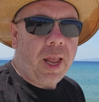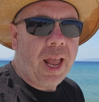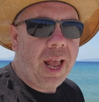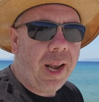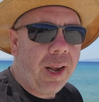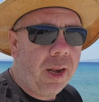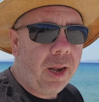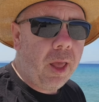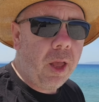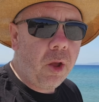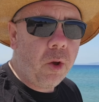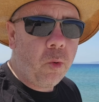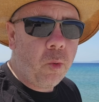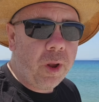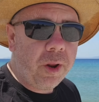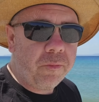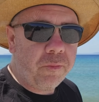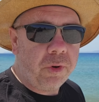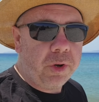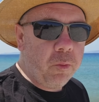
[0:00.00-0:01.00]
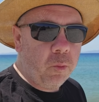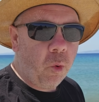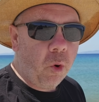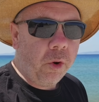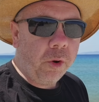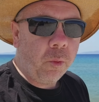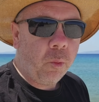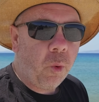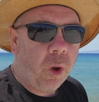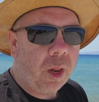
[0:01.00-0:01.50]
Hello
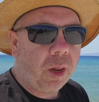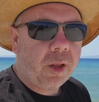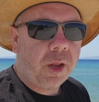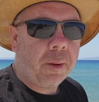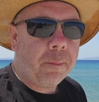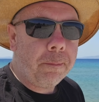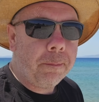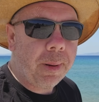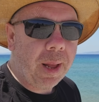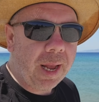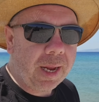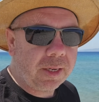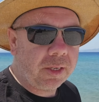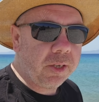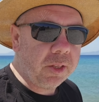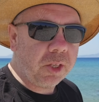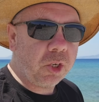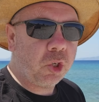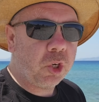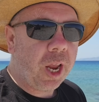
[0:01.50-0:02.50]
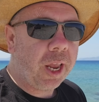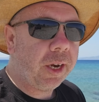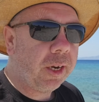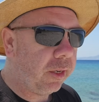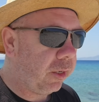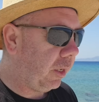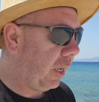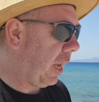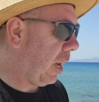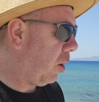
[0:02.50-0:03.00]
everyone, welcome back to the
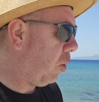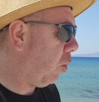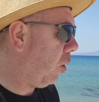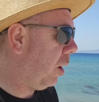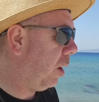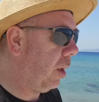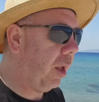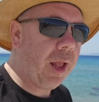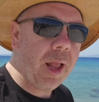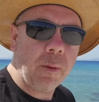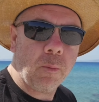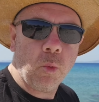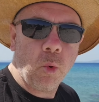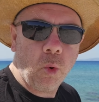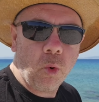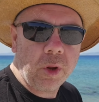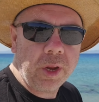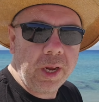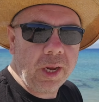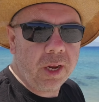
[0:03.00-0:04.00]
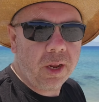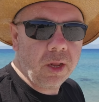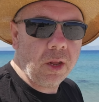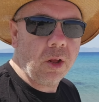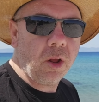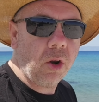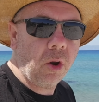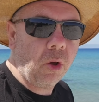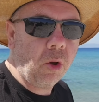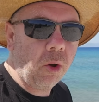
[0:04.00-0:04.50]
channel. Now, I'm walking
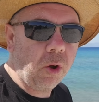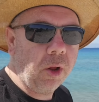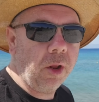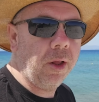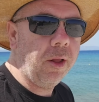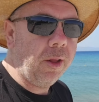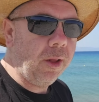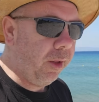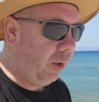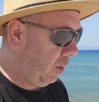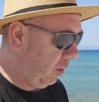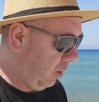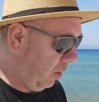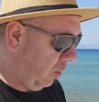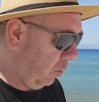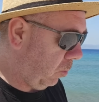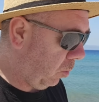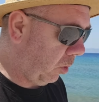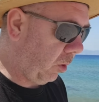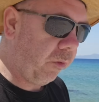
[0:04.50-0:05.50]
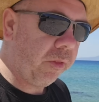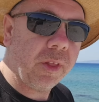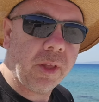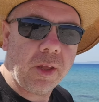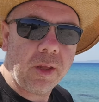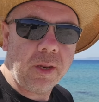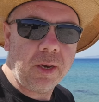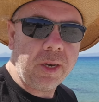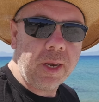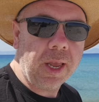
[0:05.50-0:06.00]
along one of
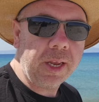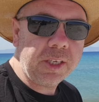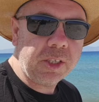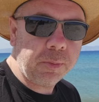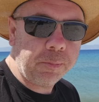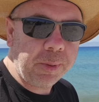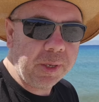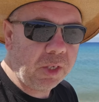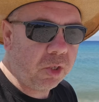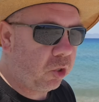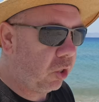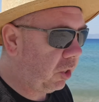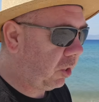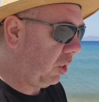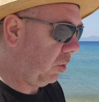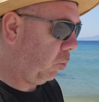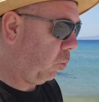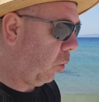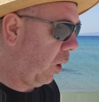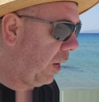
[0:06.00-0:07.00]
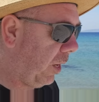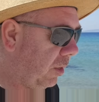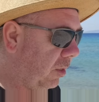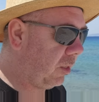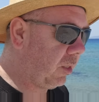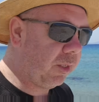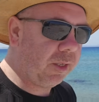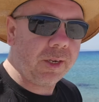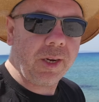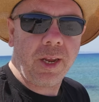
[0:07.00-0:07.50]
the nice beaches in
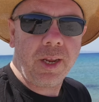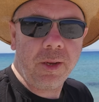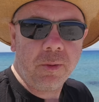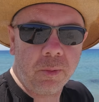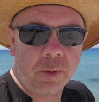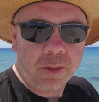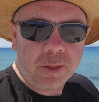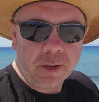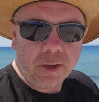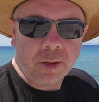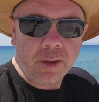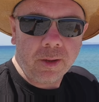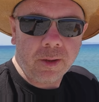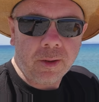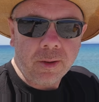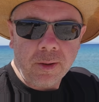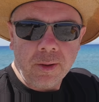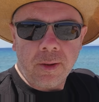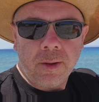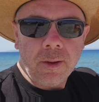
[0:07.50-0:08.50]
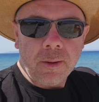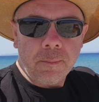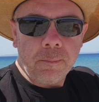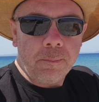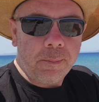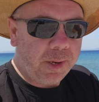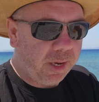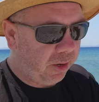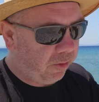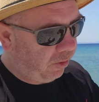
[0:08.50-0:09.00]
Wales today with a
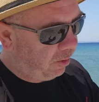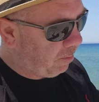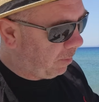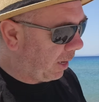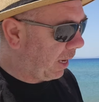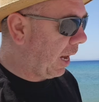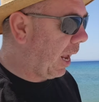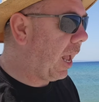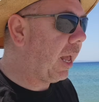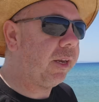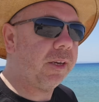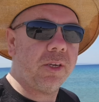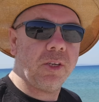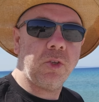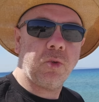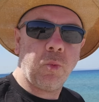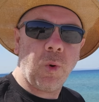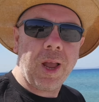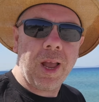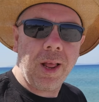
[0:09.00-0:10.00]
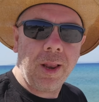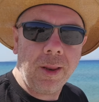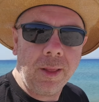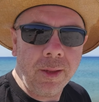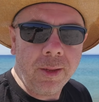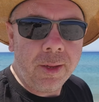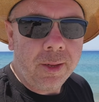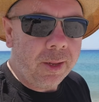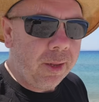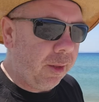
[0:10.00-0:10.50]
beer in my hand as well.
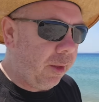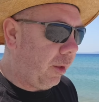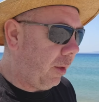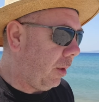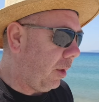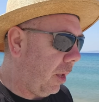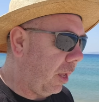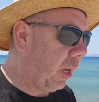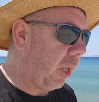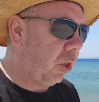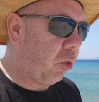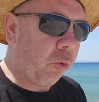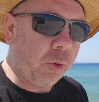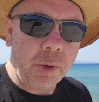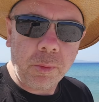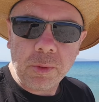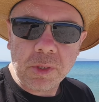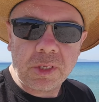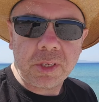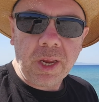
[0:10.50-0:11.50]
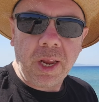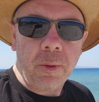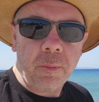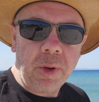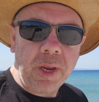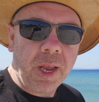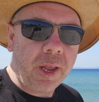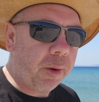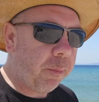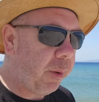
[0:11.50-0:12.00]
And I thought it was time
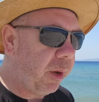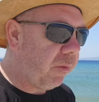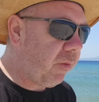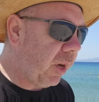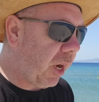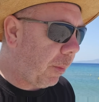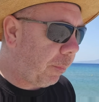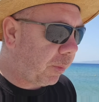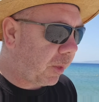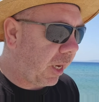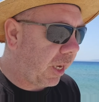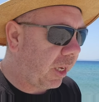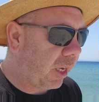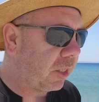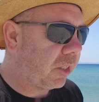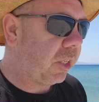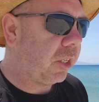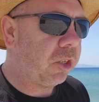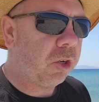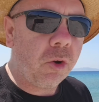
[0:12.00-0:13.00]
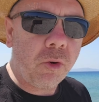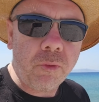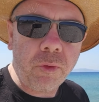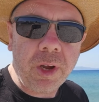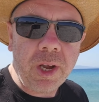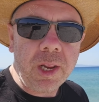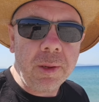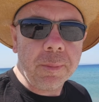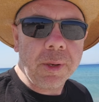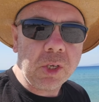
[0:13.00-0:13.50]
we had a bit of an update because there's not
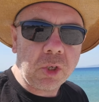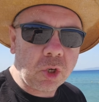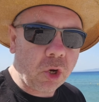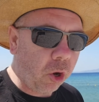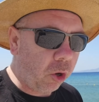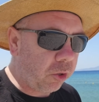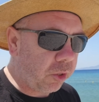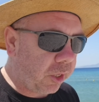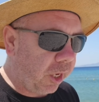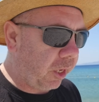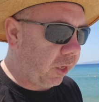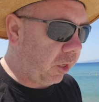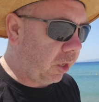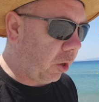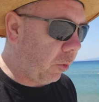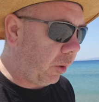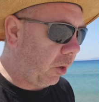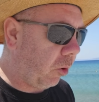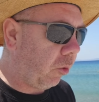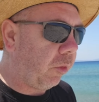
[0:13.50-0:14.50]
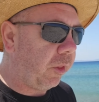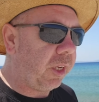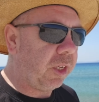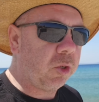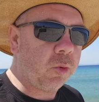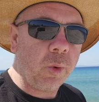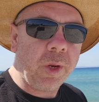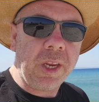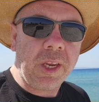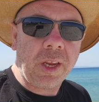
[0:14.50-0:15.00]
really much content going on
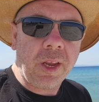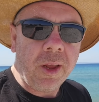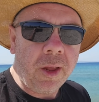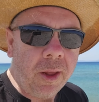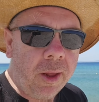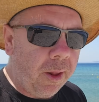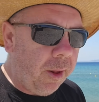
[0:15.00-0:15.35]
this week.